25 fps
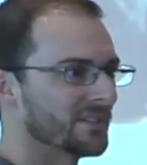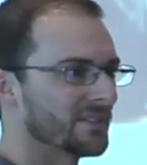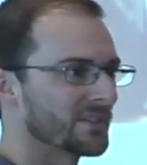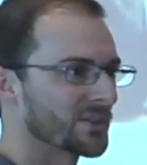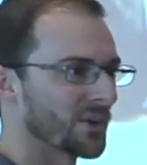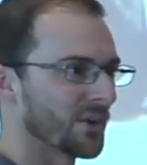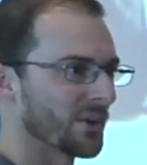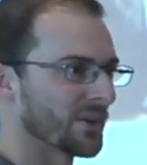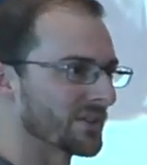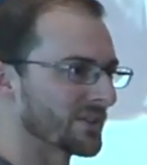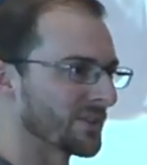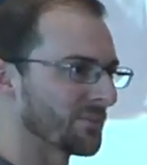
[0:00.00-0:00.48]

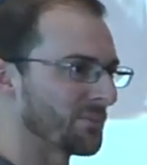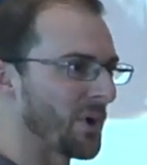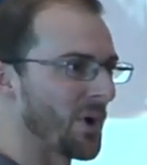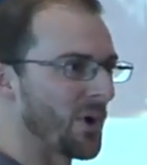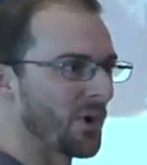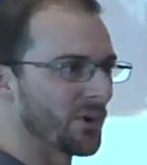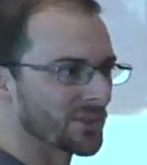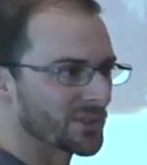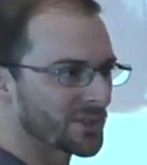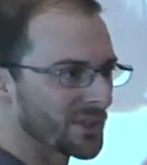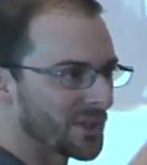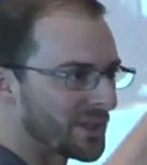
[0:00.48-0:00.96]
So as
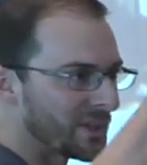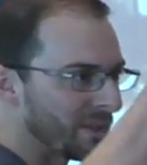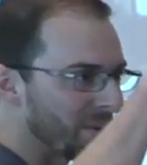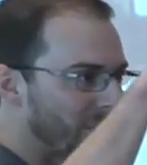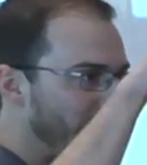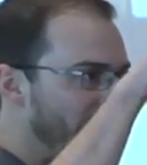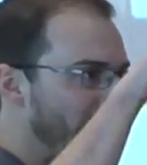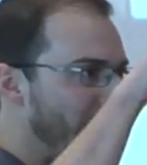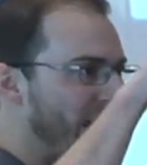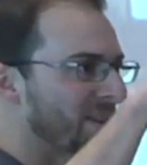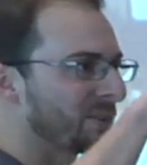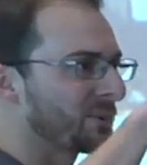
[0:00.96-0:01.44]
opposed to in the
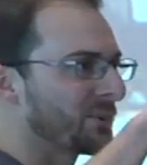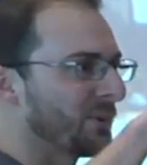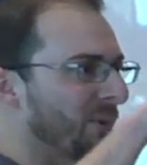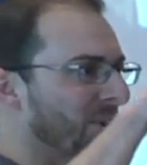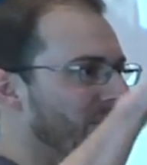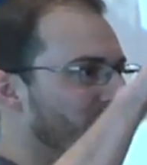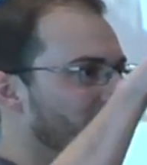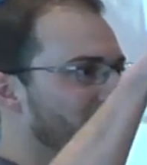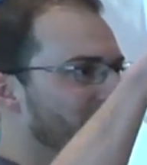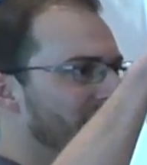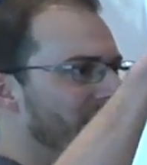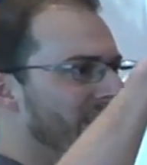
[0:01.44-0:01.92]
past
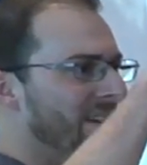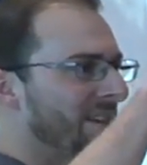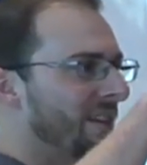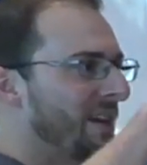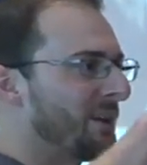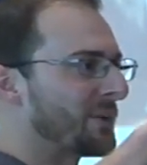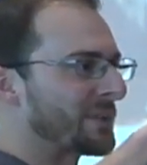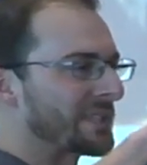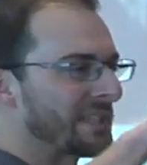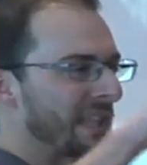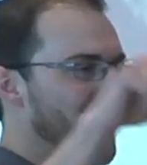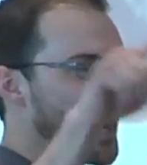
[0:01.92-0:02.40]
where
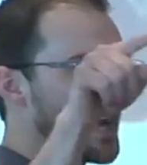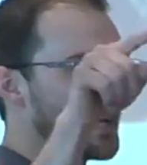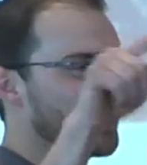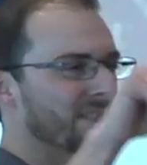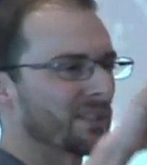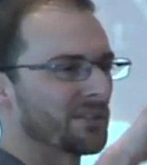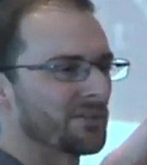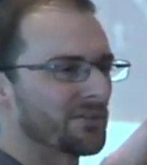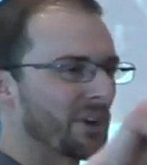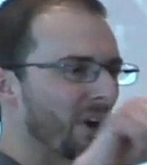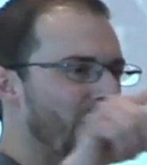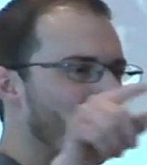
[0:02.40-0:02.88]
there was
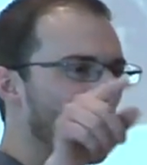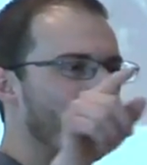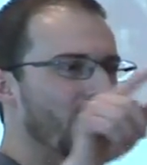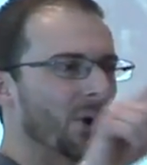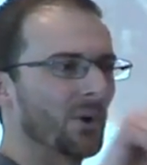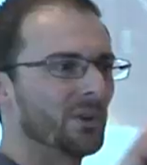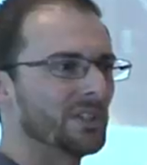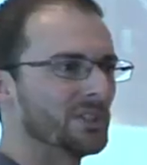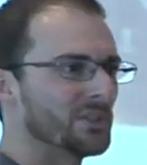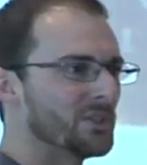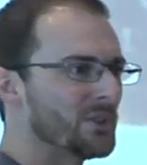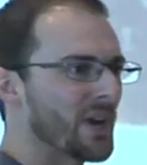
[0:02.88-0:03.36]
lines of
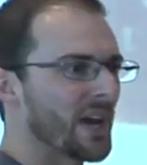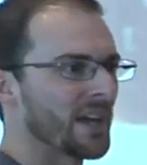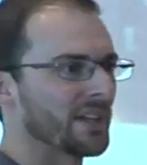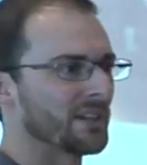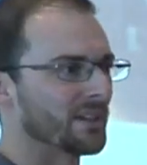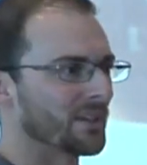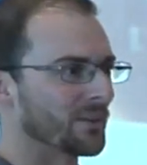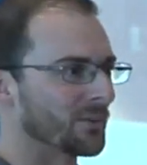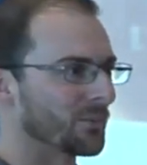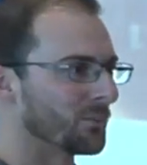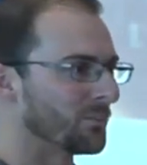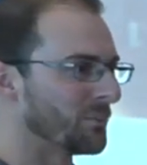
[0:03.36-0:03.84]
code that you had
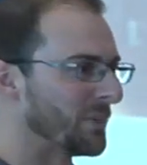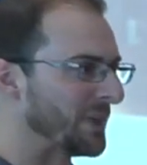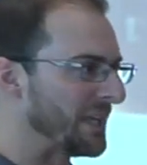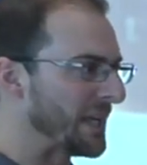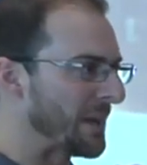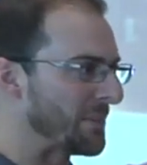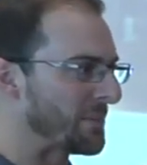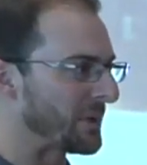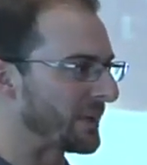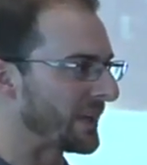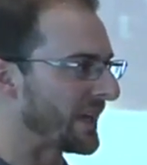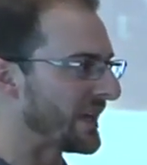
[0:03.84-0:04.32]
to
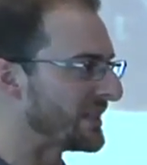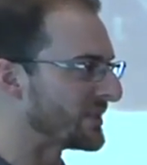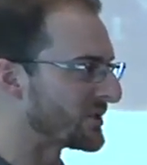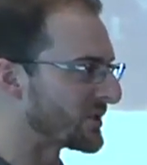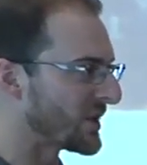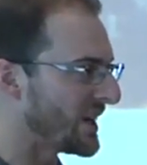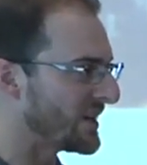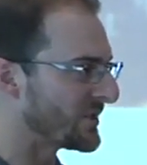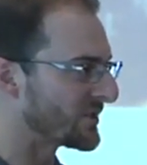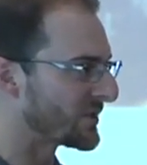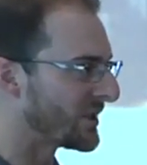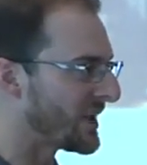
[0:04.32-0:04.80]
manipulate and
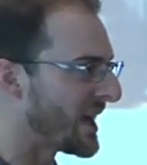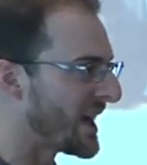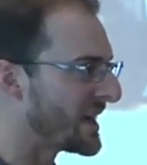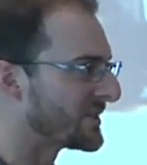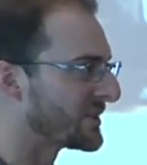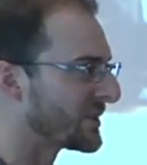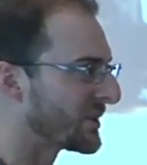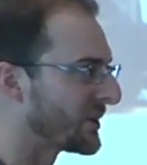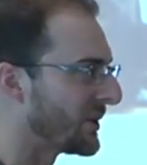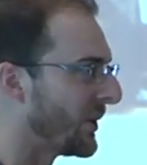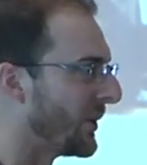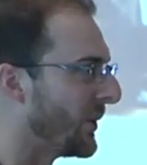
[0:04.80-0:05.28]
change the
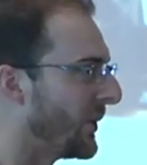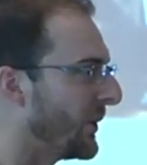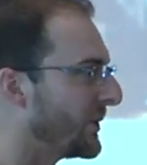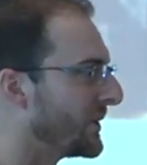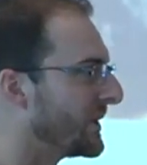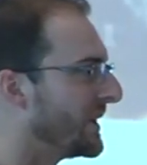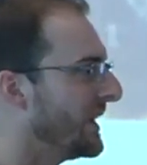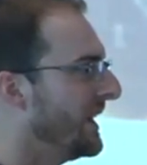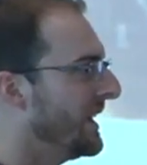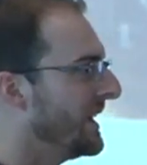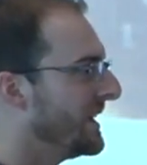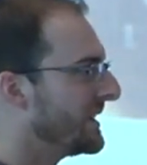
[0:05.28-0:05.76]
lines of
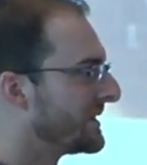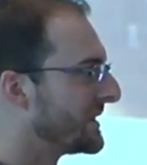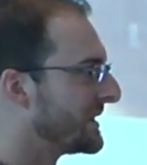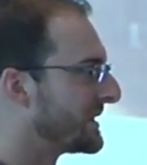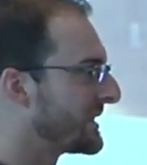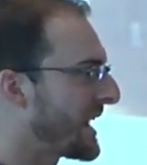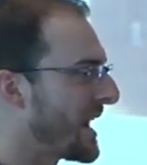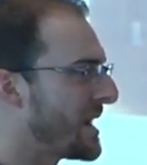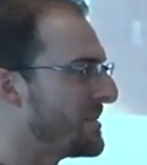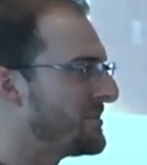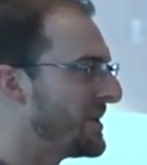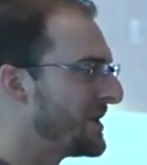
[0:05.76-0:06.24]
code to
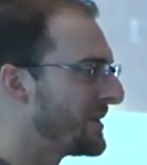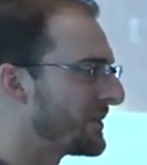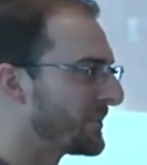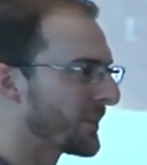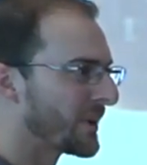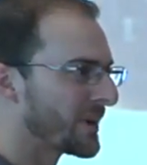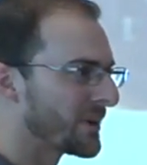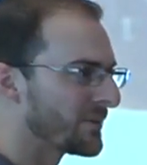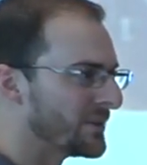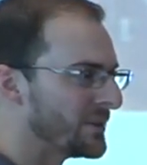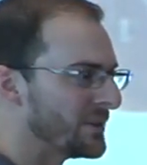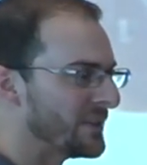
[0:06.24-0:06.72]
type in
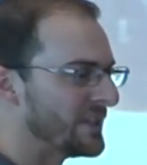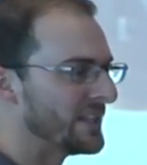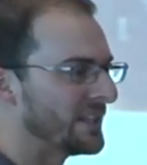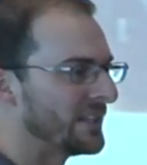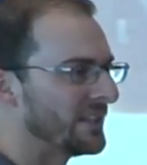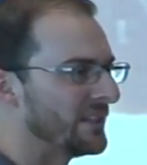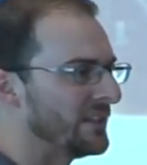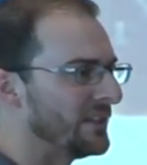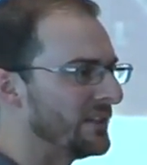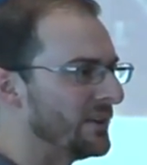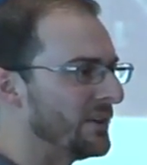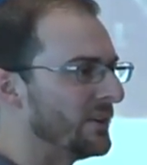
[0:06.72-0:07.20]
whatever you
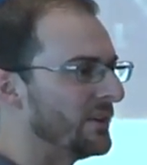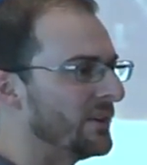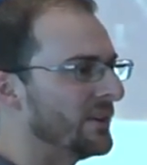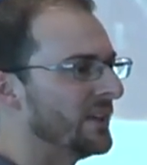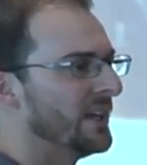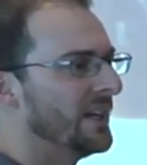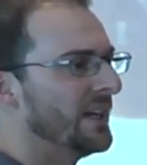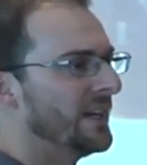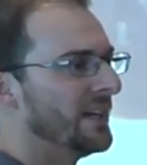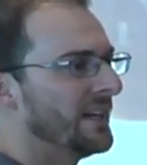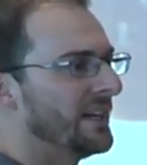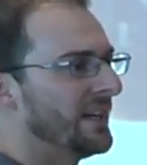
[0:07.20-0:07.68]
needed to
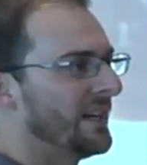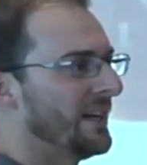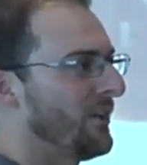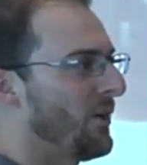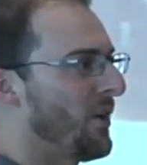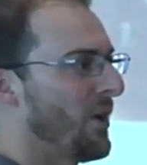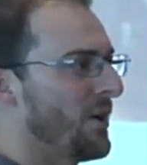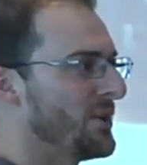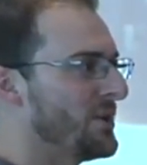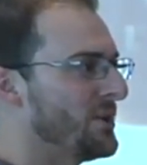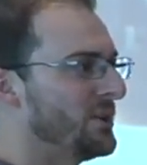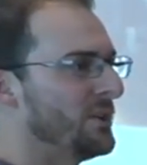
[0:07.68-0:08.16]
do,
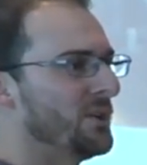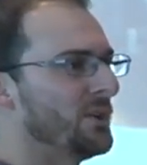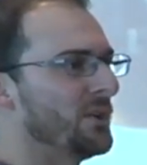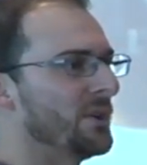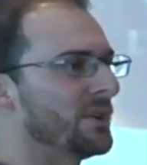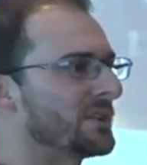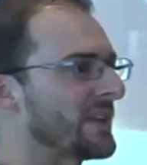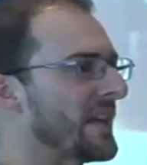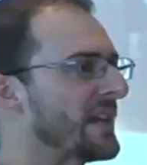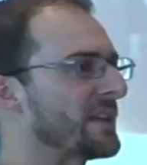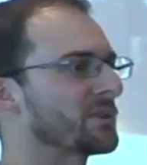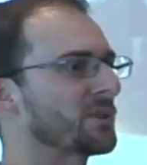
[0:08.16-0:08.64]
all you do
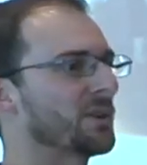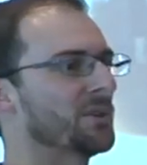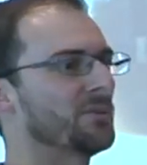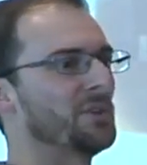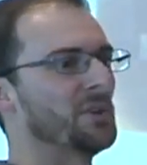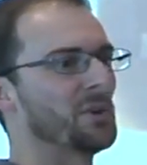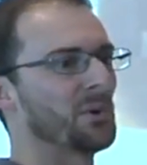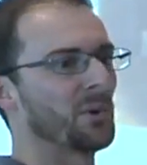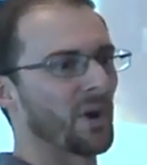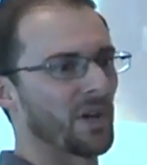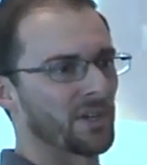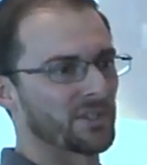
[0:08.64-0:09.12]
is answer a
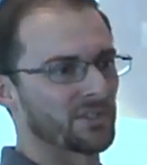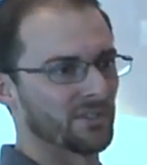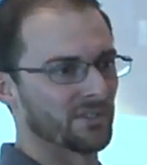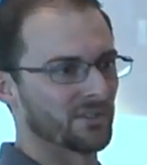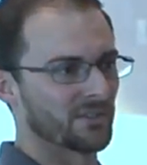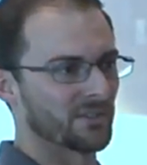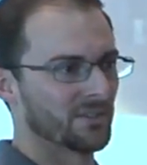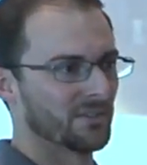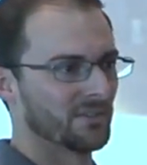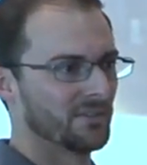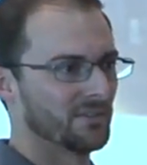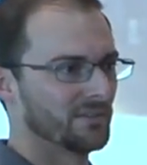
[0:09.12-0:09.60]
few
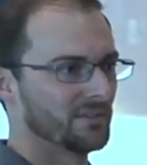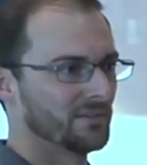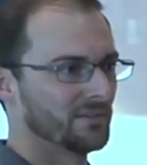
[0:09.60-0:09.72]
questions.